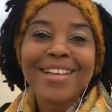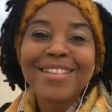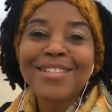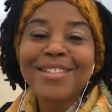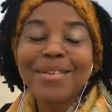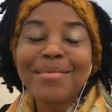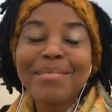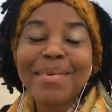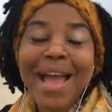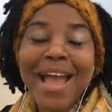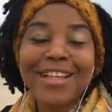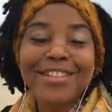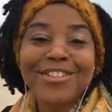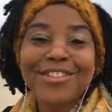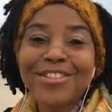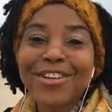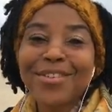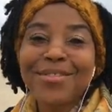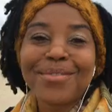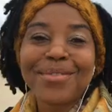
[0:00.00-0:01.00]

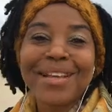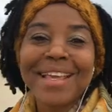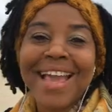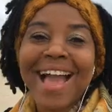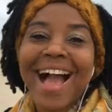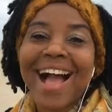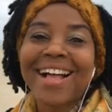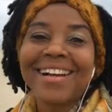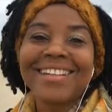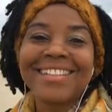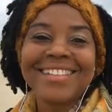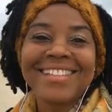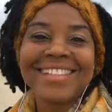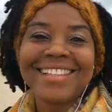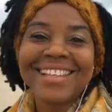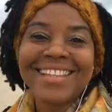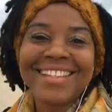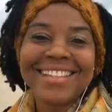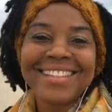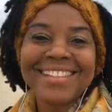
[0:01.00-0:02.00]
dimension,
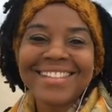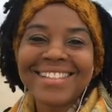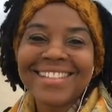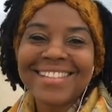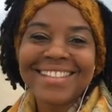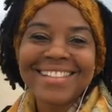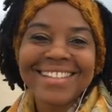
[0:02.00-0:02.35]
realities.